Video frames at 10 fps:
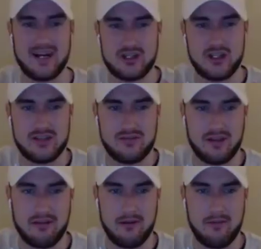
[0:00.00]
Cheez-It
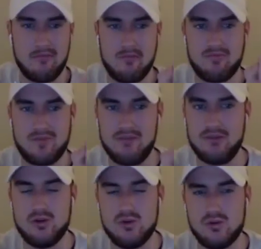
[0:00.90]
flavor. If
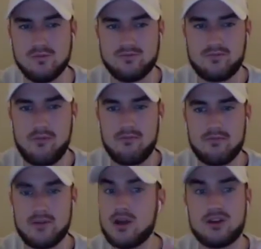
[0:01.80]
you
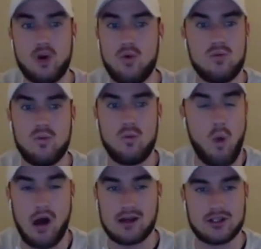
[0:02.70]
don't
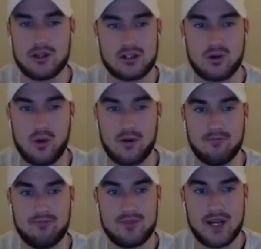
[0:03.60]
walk to the store
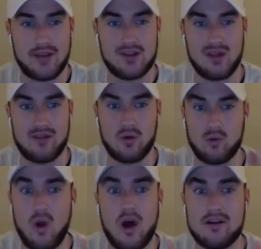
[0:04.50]
to get this flavor,
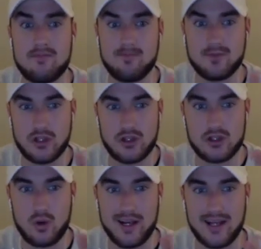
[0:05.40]
run to the
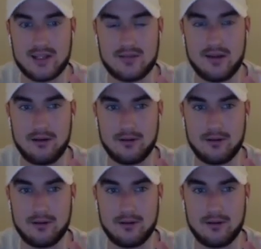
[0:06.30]
store to get this flavor.